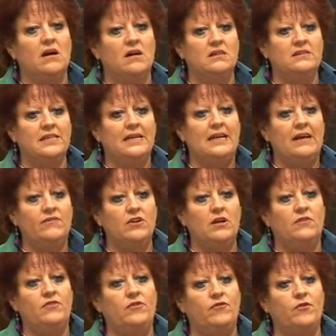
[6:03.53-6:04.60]
on the level
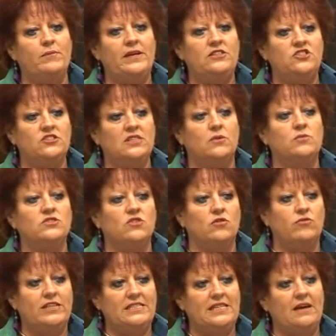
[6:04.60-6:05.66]
of information that was
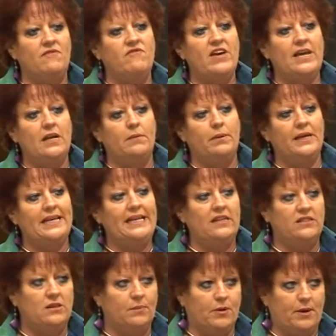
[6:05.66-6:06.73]
already available
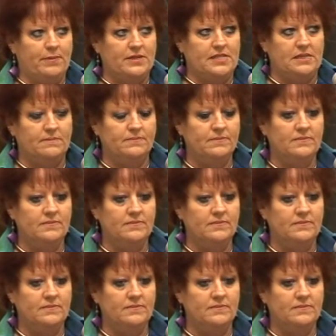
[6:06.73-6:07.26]
in the property.